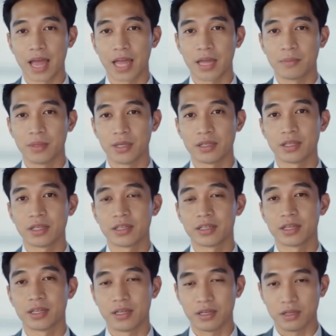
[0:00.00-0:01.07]

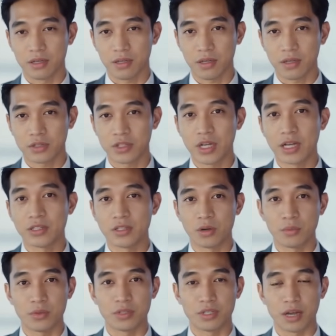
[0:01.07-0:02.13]
APTT checks
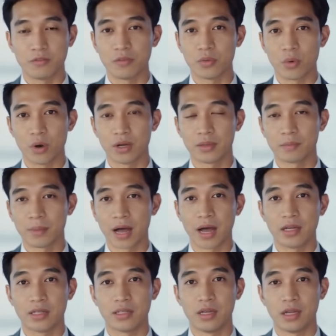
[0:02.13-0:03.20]
almost every warning
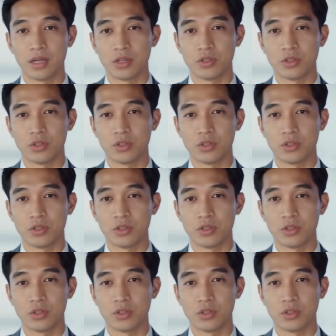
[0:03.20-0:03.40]
box: